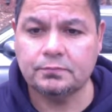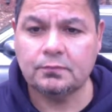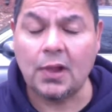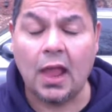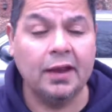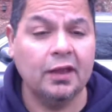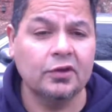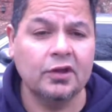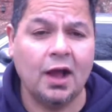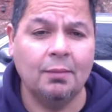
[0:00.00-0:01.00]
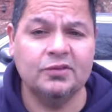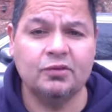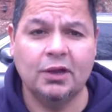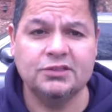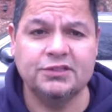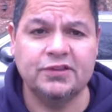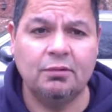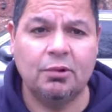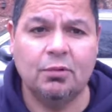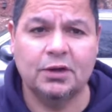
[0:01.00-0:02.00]
Any other comments, questions?
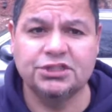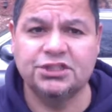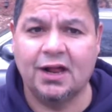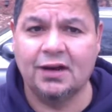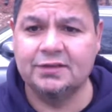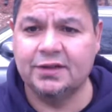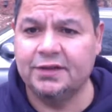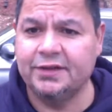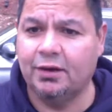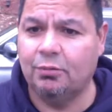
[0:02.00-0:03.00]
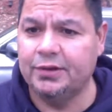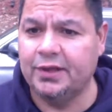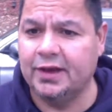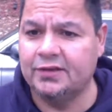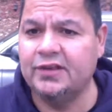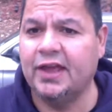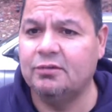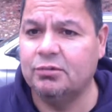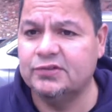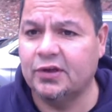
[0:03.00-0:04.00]
Anyone want a shout out that didn't get one yet? I see
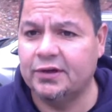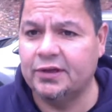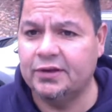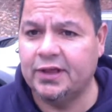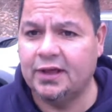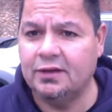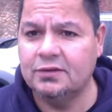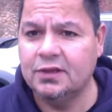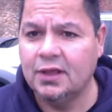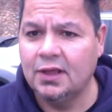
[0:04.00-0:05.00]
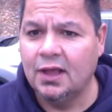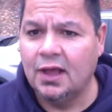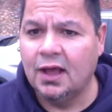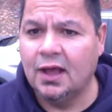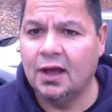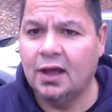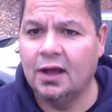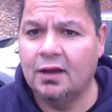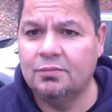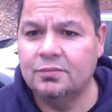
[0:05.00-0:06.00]
Edwin's on here now.
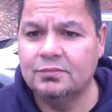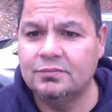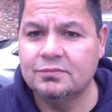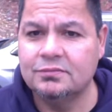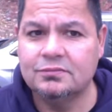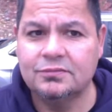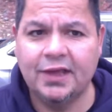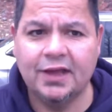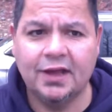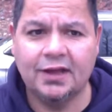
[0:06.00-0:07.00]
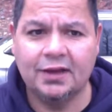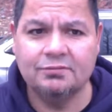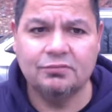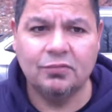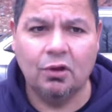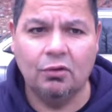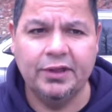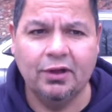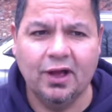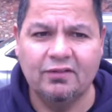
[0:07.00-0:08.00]
Yeah, I got only
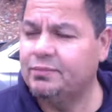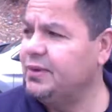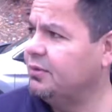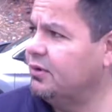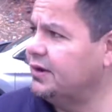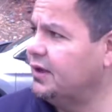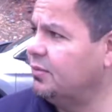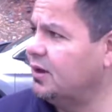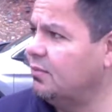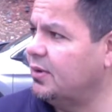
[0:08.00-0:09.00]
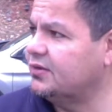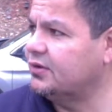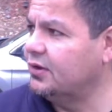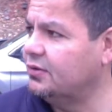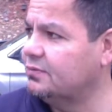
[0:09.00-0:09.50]
11 people on here, but I'm about to go.